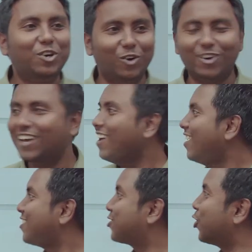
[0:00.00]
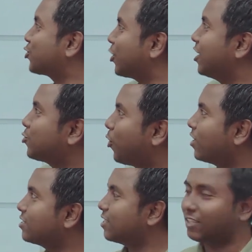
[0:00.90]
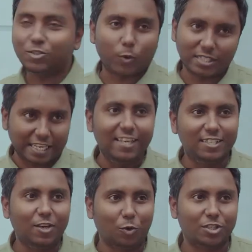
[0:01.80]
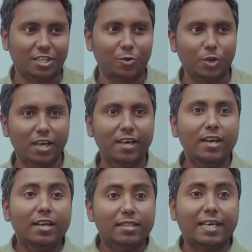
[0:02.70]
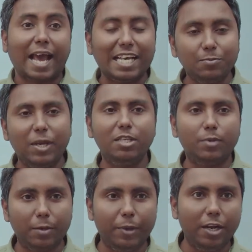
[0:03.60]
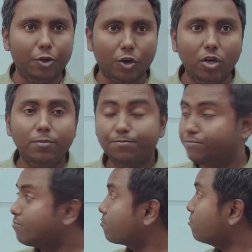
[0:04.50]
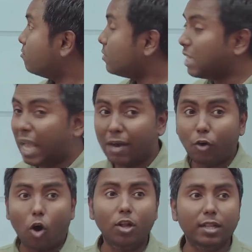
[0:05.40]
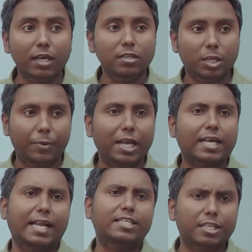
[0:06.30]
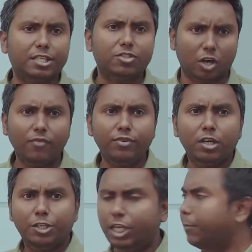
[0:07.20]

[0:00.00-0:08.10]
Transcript: Okay. So, so this was this was easy question. Okay. The cash management bill, you know, have all the typical characteristics of T